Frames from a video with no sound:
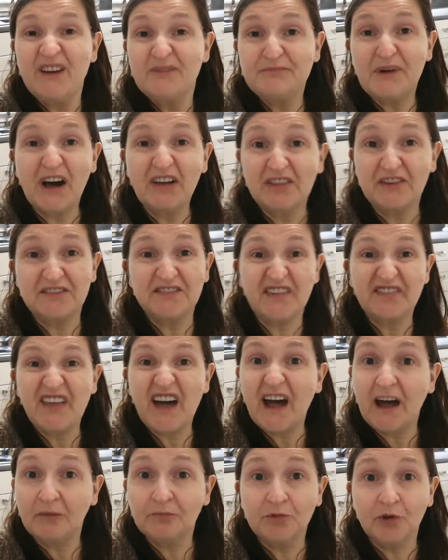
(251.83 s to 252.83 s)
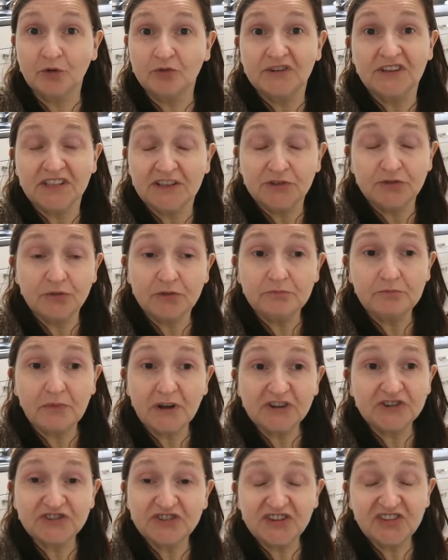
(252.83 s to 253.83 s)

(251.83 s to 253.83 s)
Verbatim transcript: But other than that, I'm not really doing much